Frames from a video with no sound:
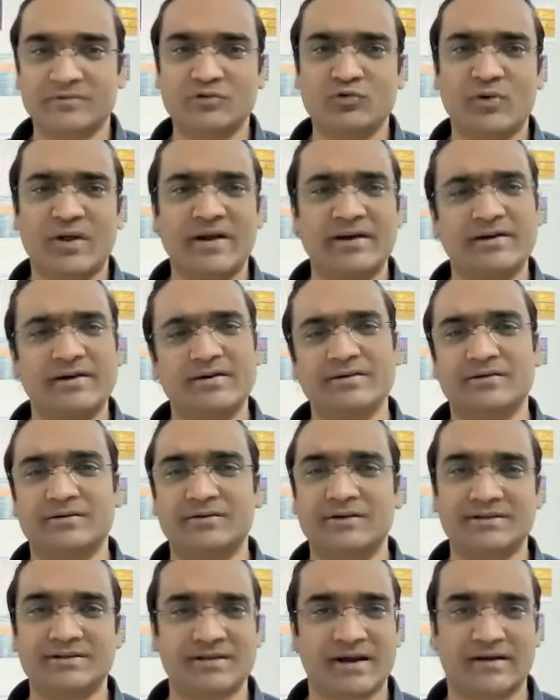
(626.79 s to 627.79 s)
you
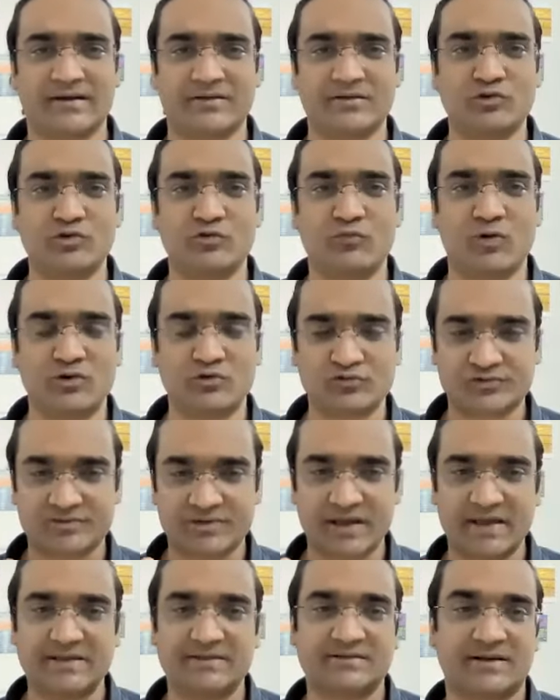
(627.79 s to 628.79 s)
can decide you want to
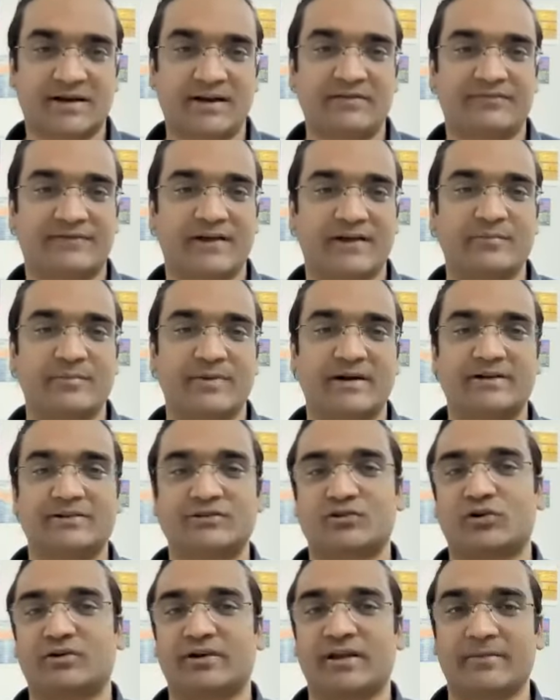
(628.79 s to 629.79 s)
stay inside 5
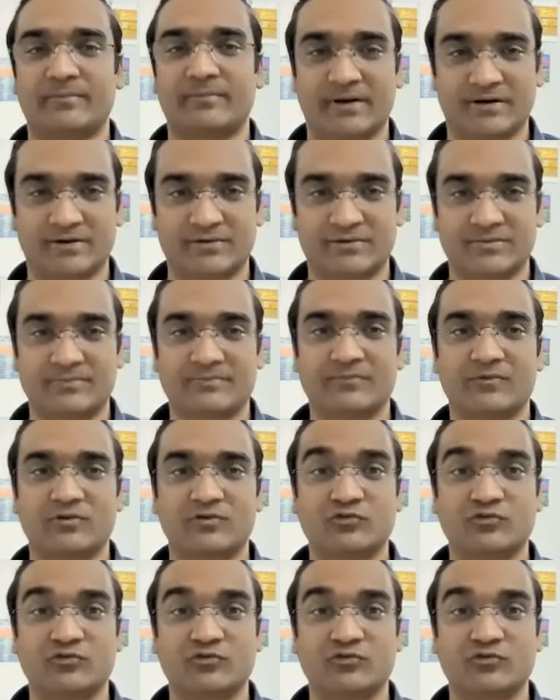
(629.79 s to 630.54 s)
minutes or 10 minutes,